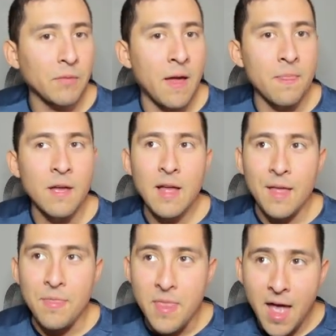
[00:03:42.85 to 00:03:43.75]
And
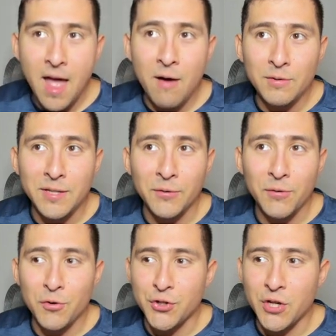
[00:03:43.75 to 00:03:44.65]
now, as a
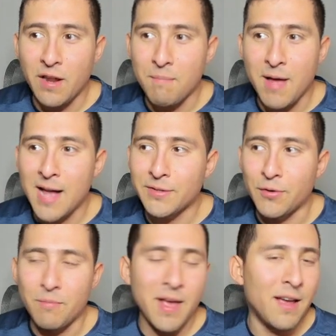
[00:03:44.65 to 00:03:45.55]
CRONOS chain
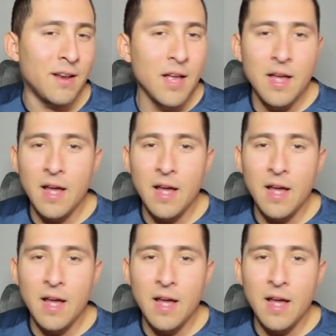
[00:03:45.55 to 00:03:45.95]
ambassador, man,